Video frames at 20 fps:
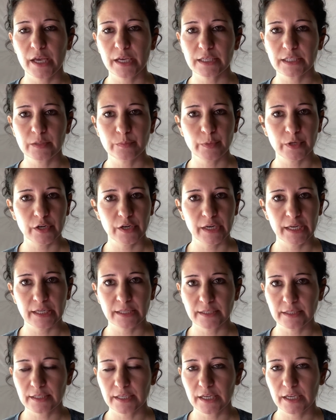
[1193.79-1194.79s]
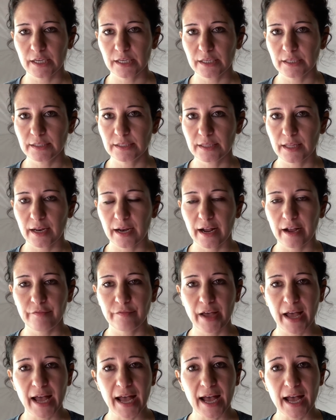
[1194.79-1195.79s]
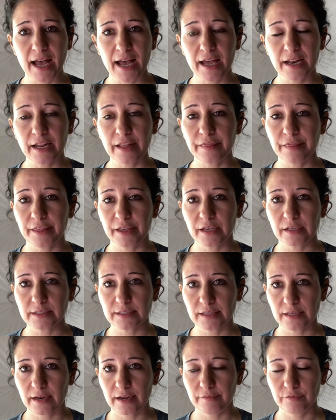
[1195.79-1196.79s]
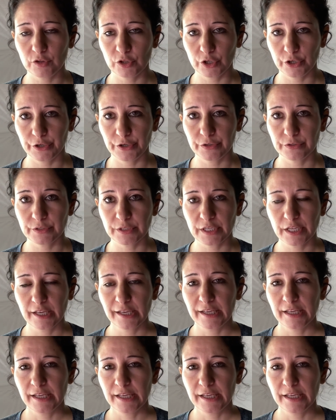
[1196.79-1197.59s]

experiences that I've had and things that I've learned.